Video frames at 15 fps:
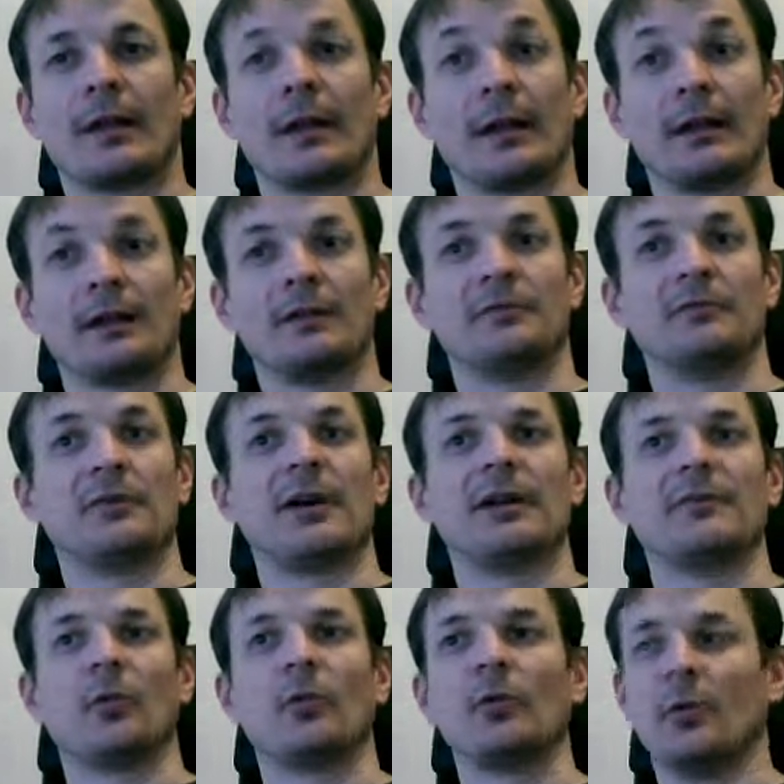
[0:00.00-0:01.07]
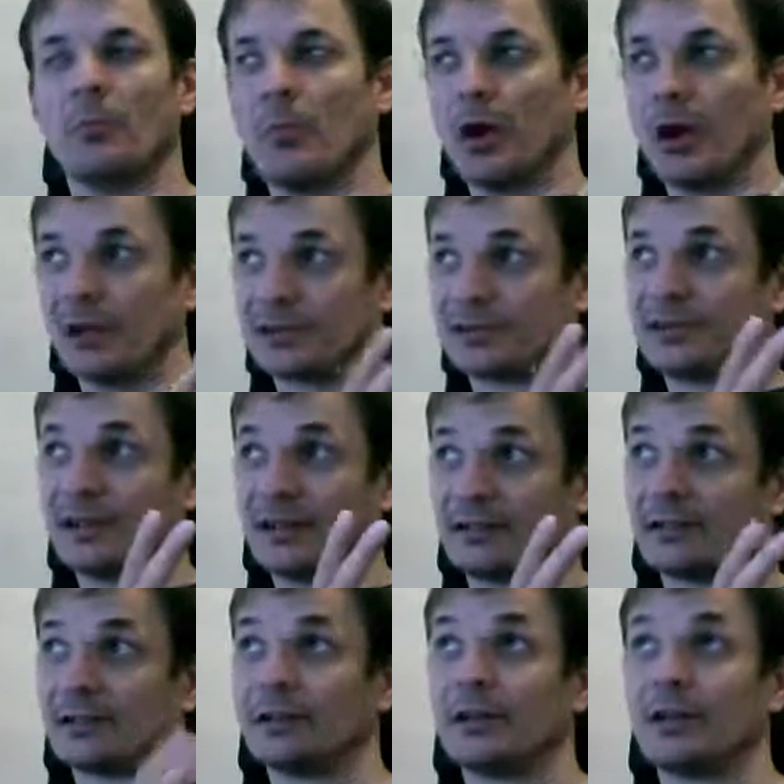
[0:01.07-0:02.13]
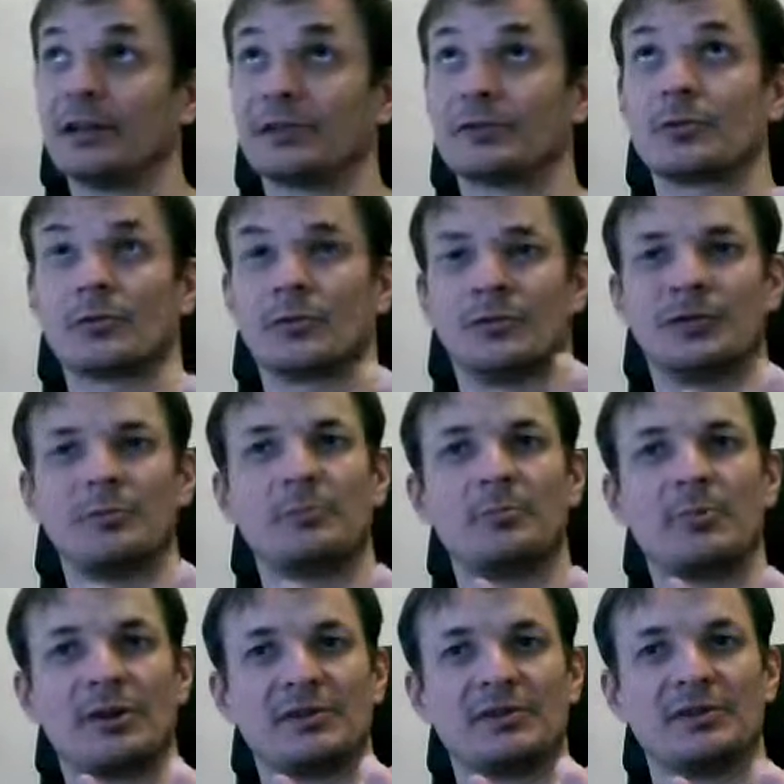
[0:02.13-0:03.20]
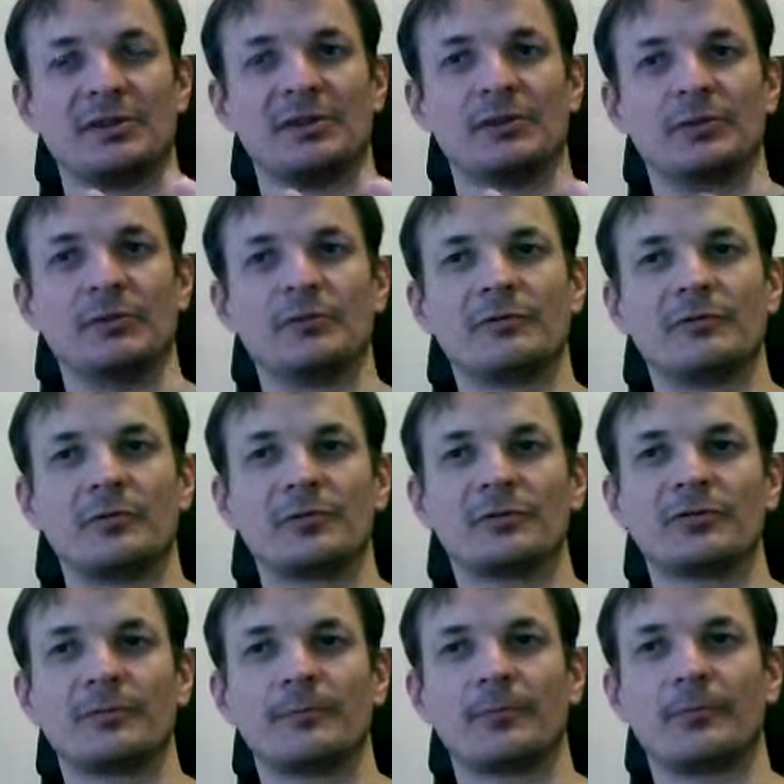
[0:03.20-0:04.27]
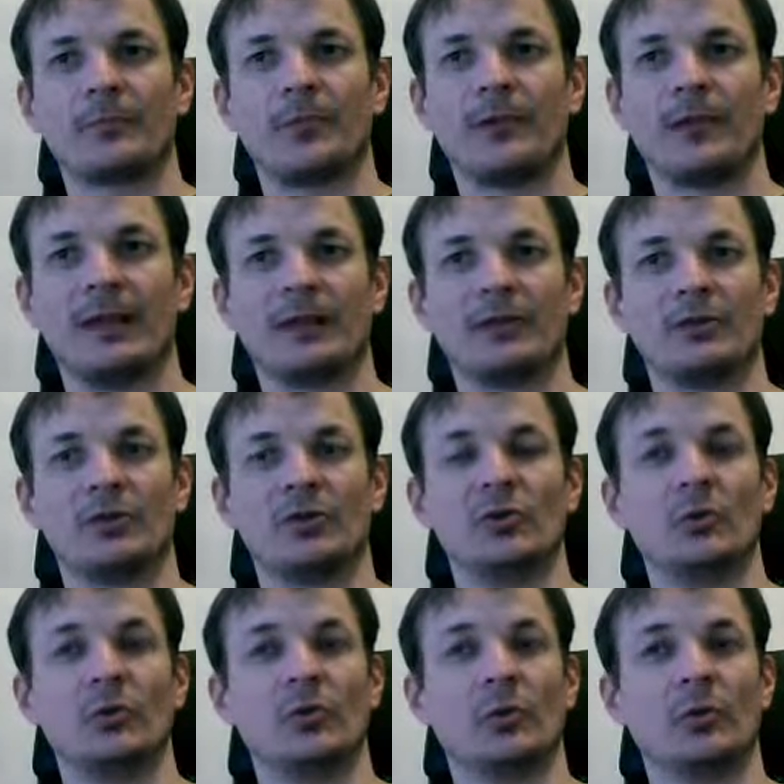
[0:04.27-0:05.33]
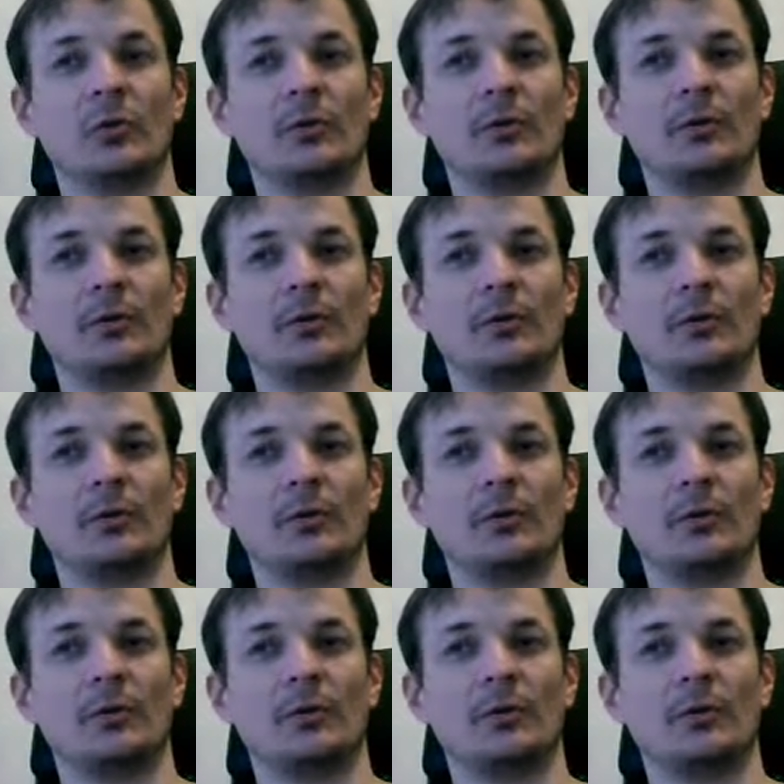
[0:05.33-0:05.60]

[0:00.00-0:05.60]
And if you have all the mass that is currently present in the universe, then you will